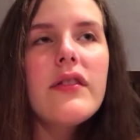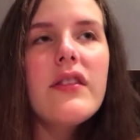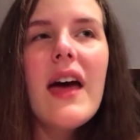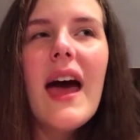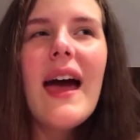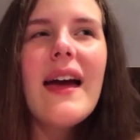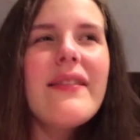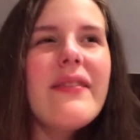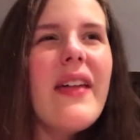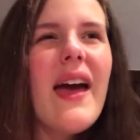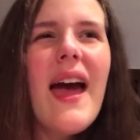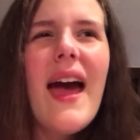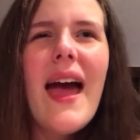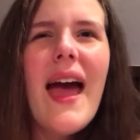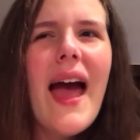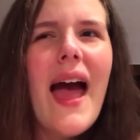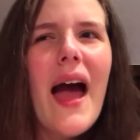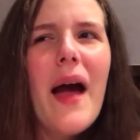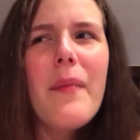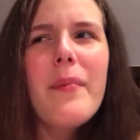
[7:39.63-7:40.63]
that that
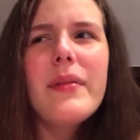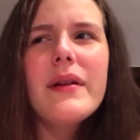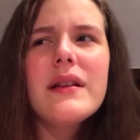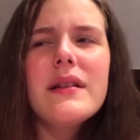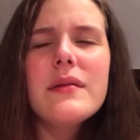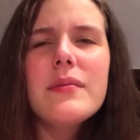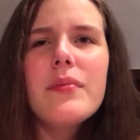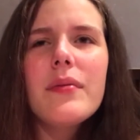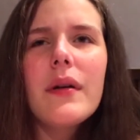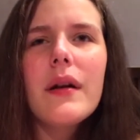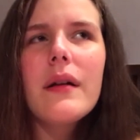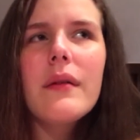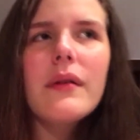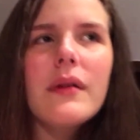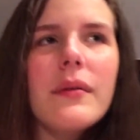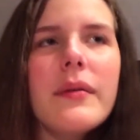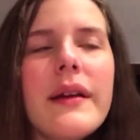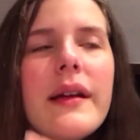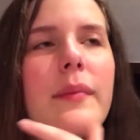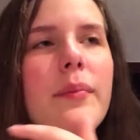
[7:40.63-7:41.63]
happened
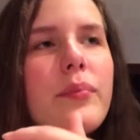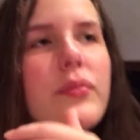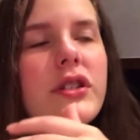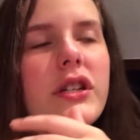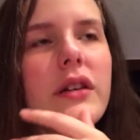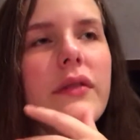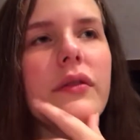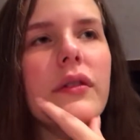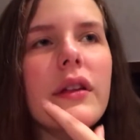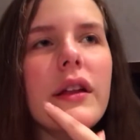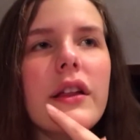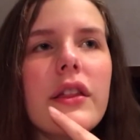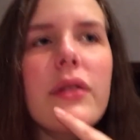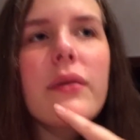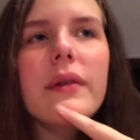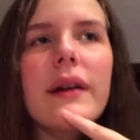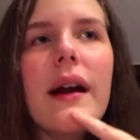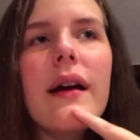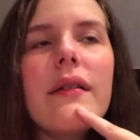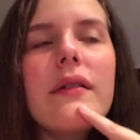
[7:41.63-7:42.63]
well we had cheer for like
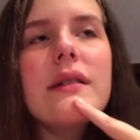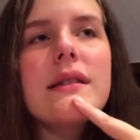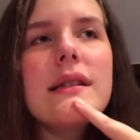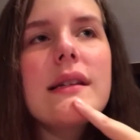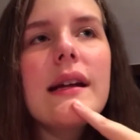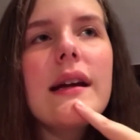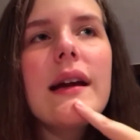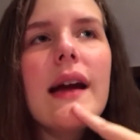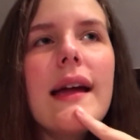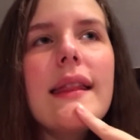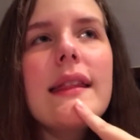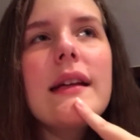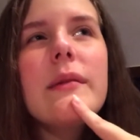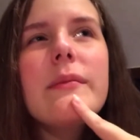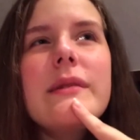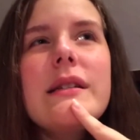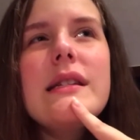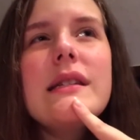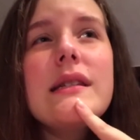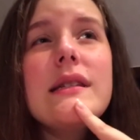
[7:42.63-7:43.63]
three hours today i think
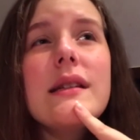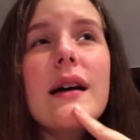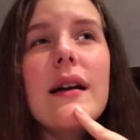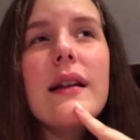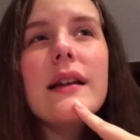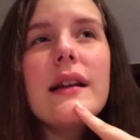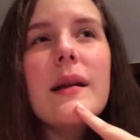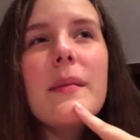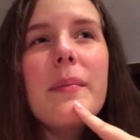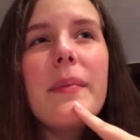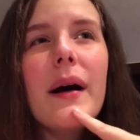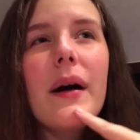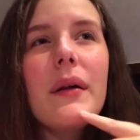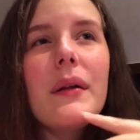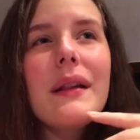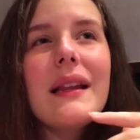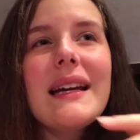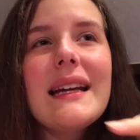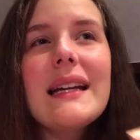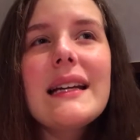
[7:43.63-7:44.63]
we stunted
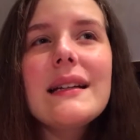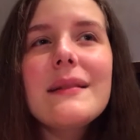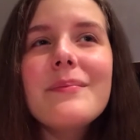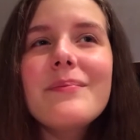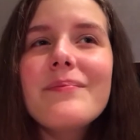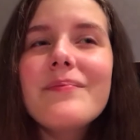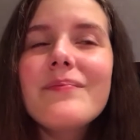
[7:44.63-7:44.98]
about like